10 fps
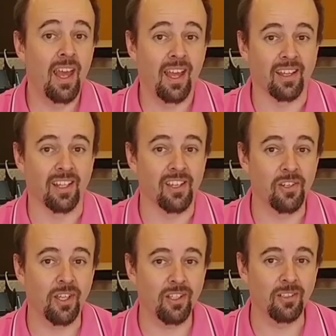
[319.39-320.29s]
And there you
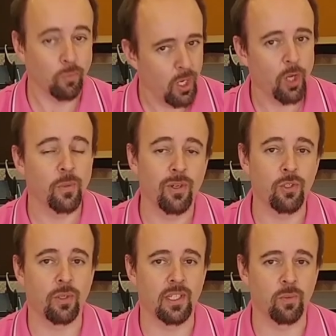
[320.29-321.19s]
go. We hope you
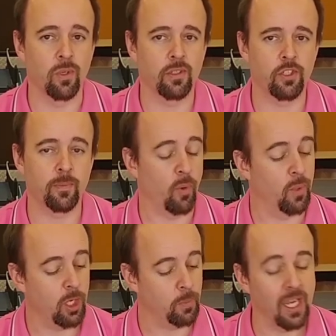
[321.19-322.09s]
enjoyed this workshop, and we
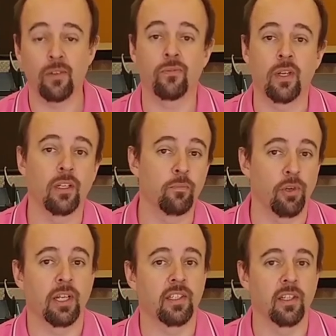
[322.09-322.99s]
hope you have fun
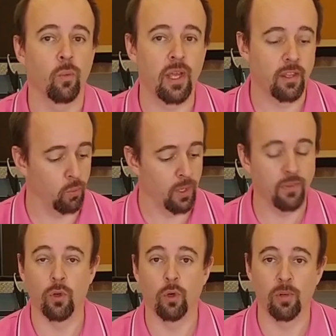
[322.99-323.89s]
predicting the weather with
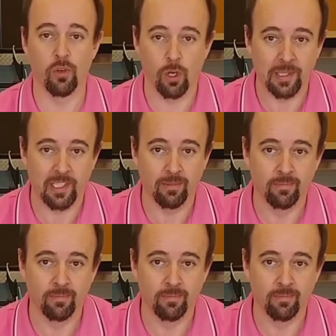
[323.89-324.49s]
your barometer.